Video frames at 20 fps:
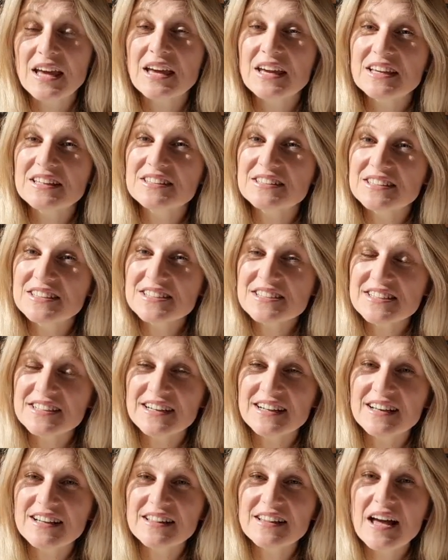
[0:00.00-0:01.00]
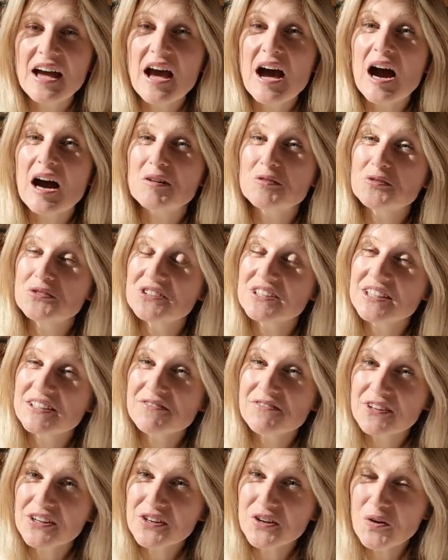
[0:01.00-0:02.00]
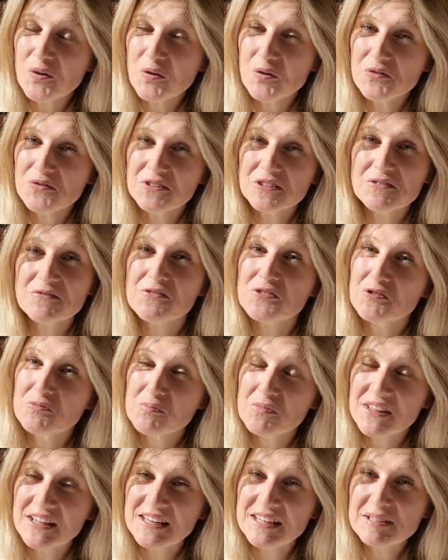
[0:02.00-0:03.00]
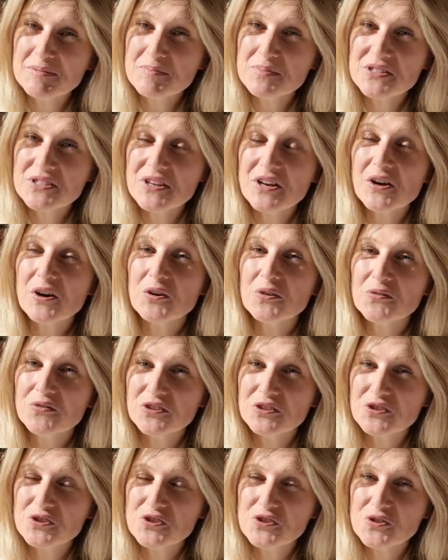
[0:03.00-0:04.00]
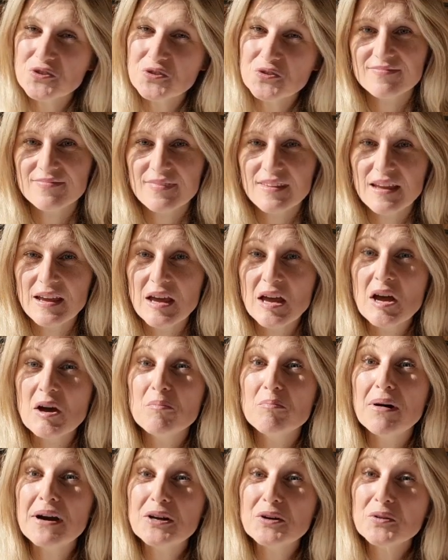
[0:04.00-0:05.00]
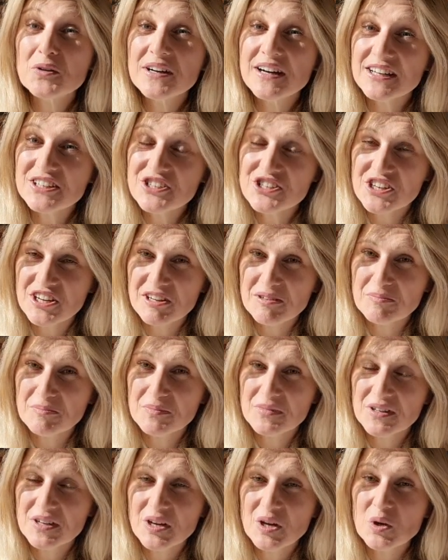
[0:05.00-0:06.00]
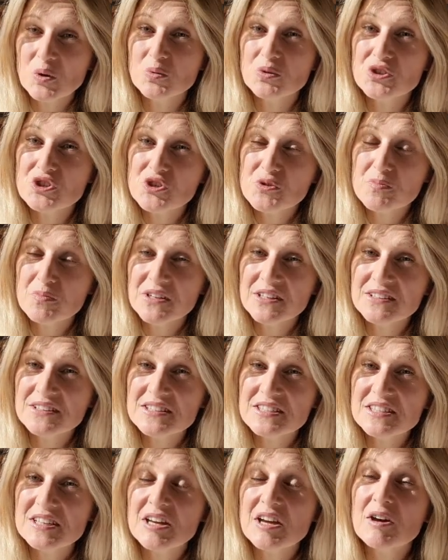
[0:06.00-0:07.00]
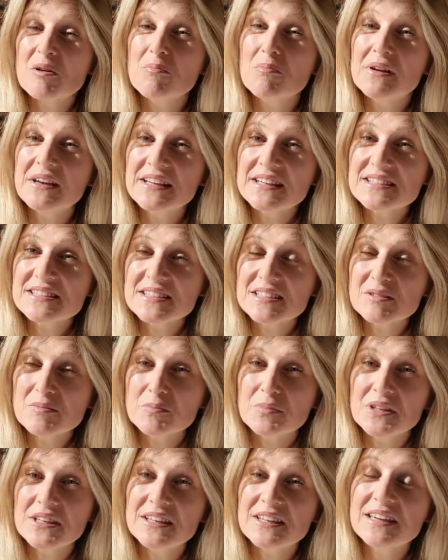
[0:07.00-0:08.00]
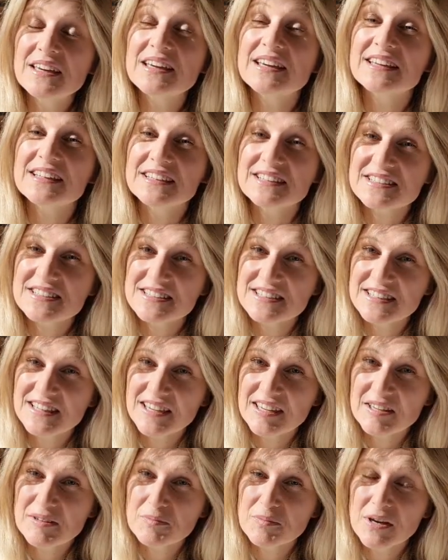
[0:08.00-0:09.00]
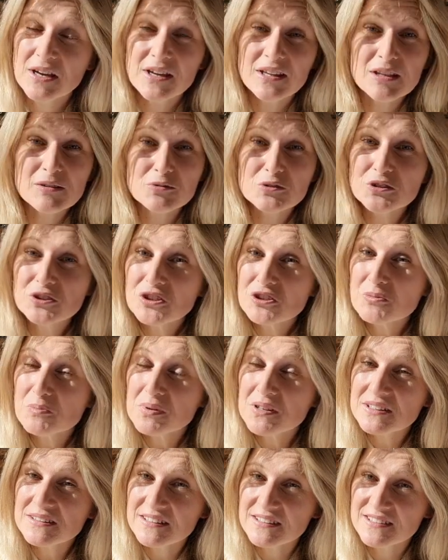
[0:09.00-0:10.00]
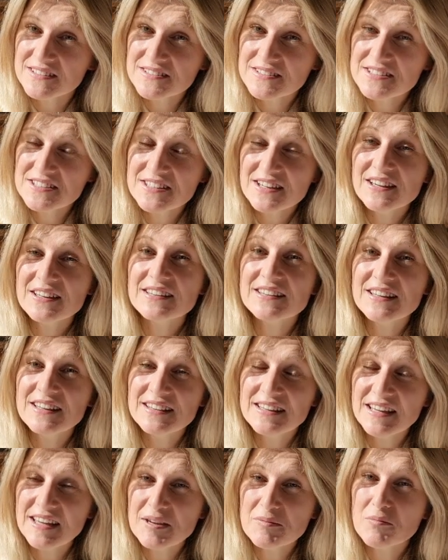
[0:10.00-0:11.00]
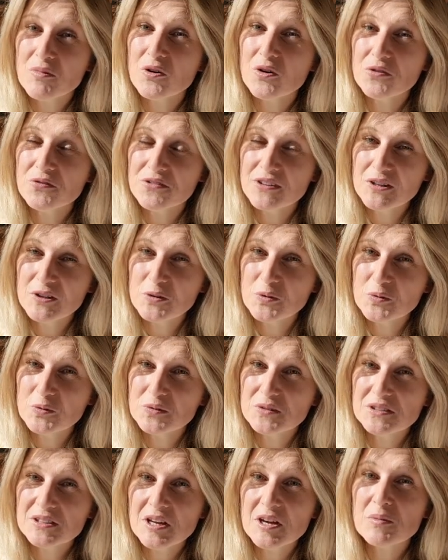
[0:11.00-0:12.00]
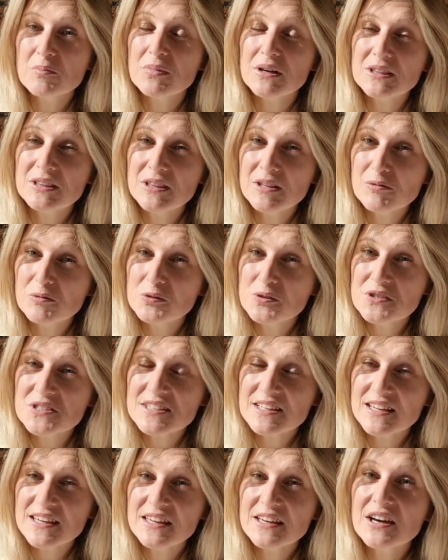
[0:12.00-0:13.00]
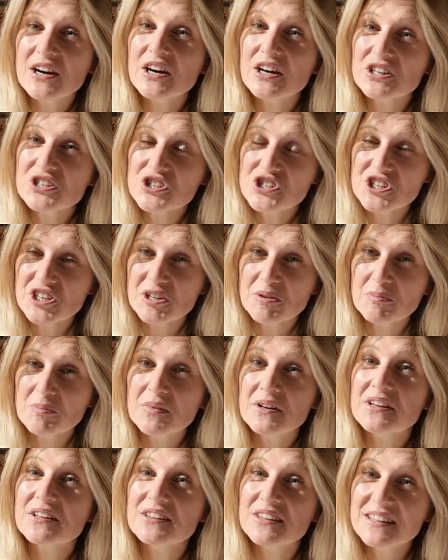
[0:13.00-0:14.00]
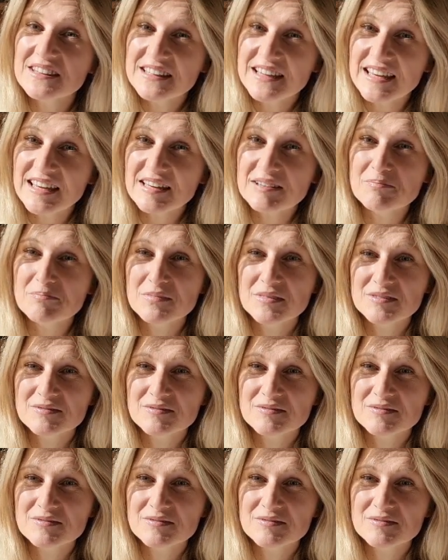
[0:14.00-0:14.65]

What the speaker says: In Israel, I would hear very often from the lips of the Jew, Baruch Hashem, which means blessed be his name. They would not pronounce the name of the Lord, but they would say Hashem, the name.